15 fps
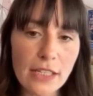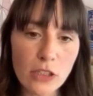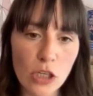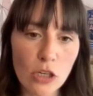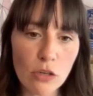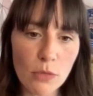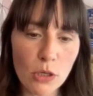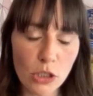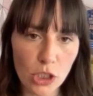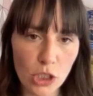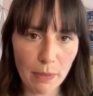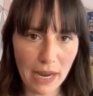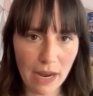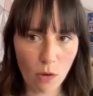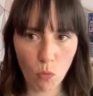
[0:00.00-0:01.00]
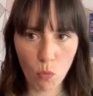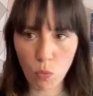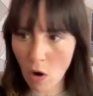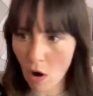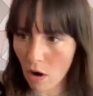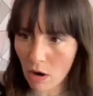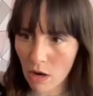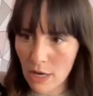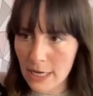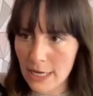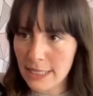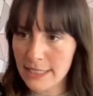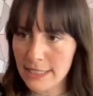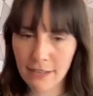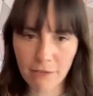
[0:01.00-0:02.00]
too much about what
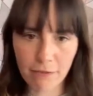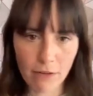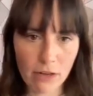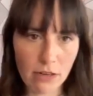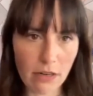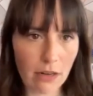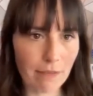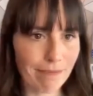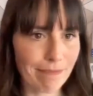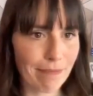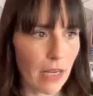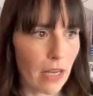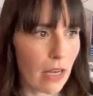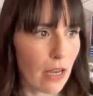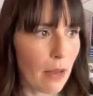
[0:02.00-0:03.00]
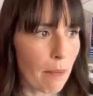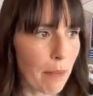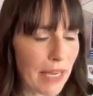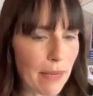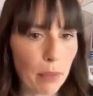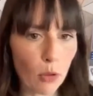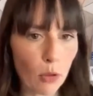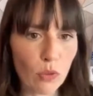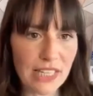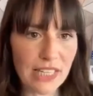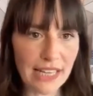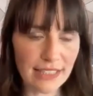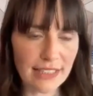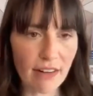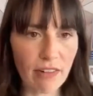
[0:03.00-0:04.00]
different people would
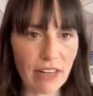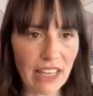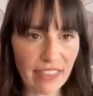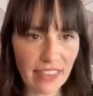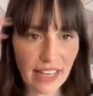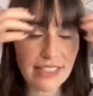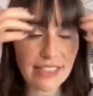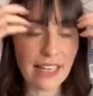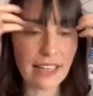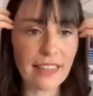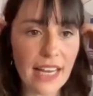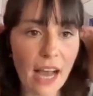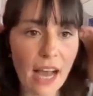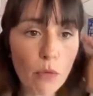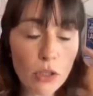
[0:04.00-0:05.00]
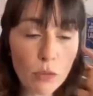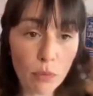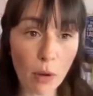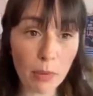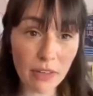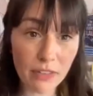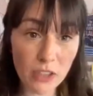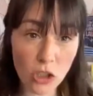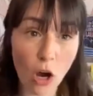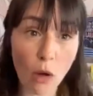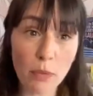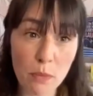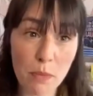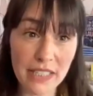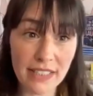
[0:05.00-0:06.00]
necessarily think, because I think I would probably have
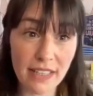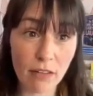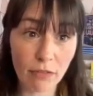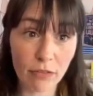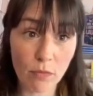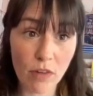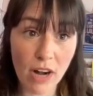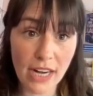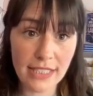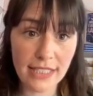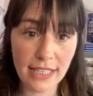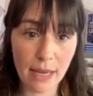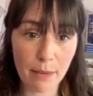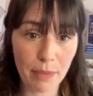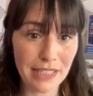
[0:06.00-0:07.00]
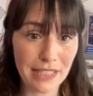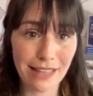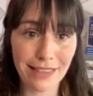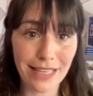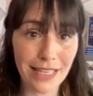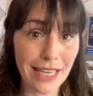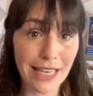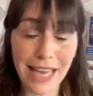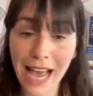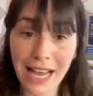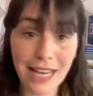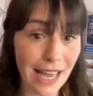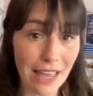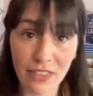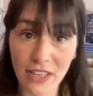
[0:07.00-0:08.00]
stopped myself from writing it, because I think you
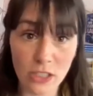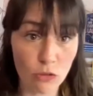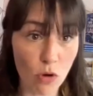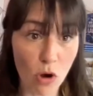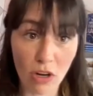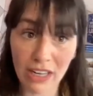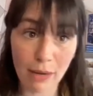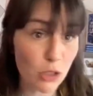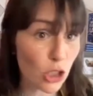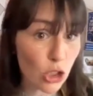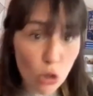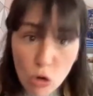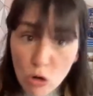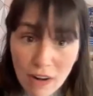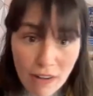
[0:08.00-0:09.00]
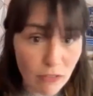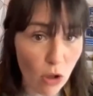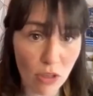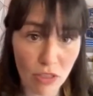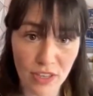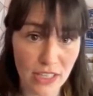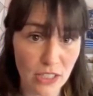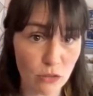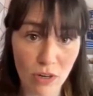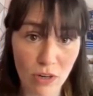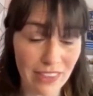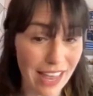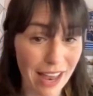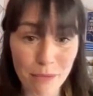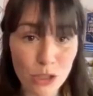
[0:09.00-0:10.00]
can get things wrong, and I'm sure I've got things
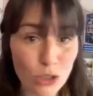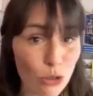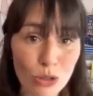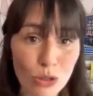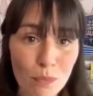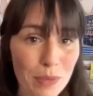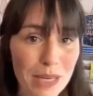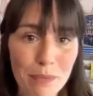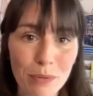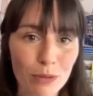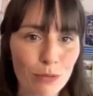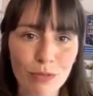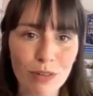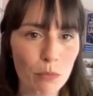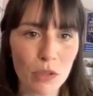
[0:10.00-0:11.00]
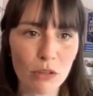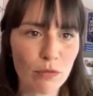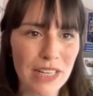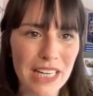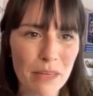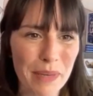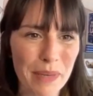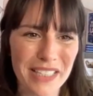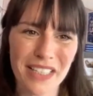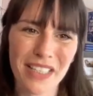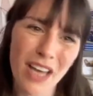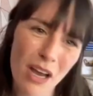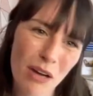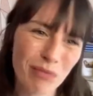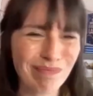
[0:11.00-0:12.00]
wrong in that. I'm sure that people will read bits
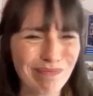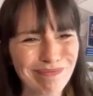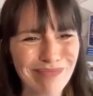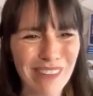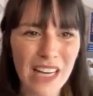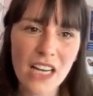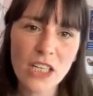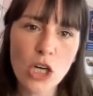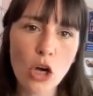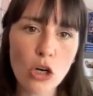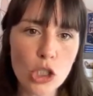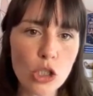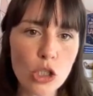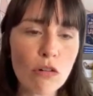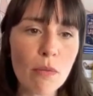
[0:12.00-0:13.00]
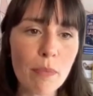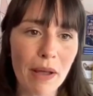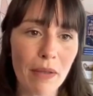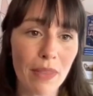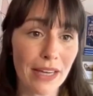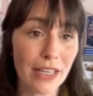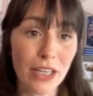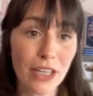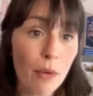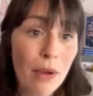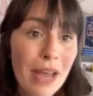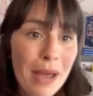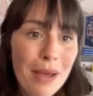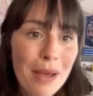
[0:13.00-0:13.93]
and go, not sure about that, you know.